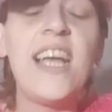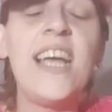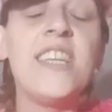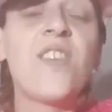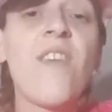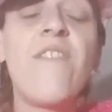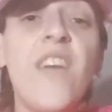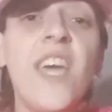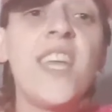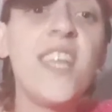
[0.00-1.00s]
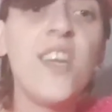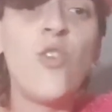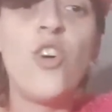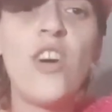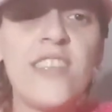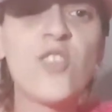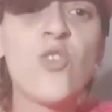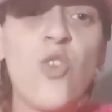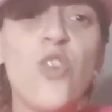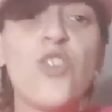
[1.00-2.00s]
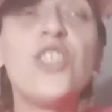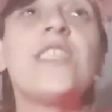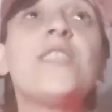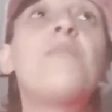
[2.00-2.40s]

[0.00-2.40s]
It's very hot in Scotland,